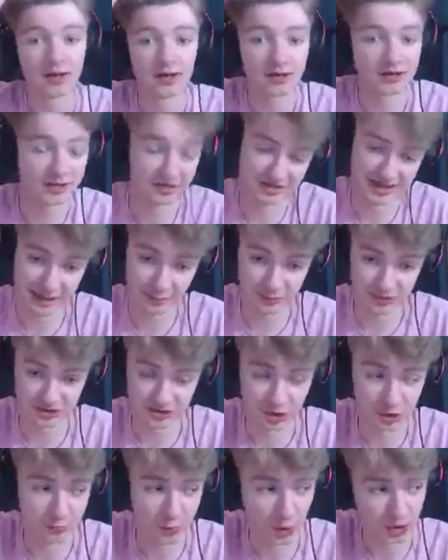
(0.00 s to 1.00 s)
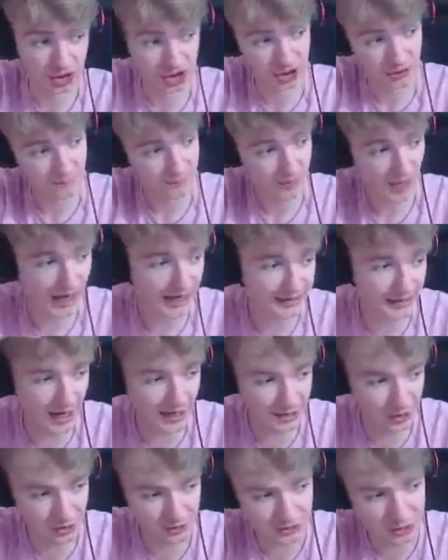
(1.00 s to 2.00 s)
because that was too much. I
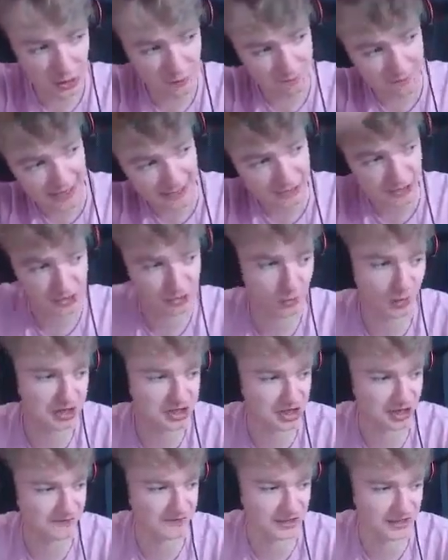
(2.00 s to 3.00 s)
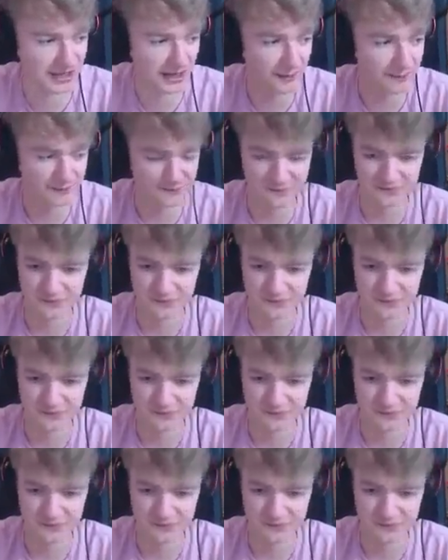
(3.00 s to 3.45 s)
couldn't come back to Twitch after that.